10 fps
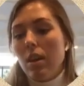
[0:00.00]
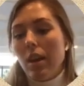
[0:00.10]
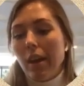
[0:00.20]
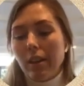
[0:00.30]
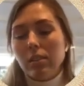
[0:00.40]

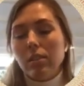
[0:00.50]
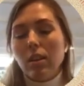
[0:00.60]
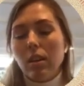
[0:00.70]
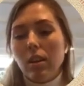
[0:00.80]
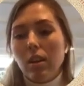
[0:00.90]
it's
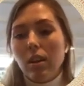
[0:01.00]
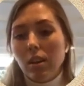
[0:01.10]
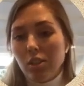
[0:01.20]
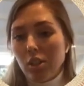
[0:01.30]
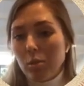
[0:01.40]
a
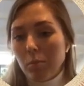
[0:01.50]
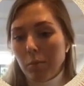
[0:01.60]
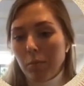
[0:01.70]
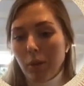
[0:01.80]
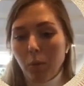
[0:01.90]
legitimate
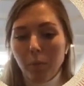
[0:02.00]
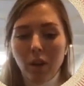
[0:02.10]
mail.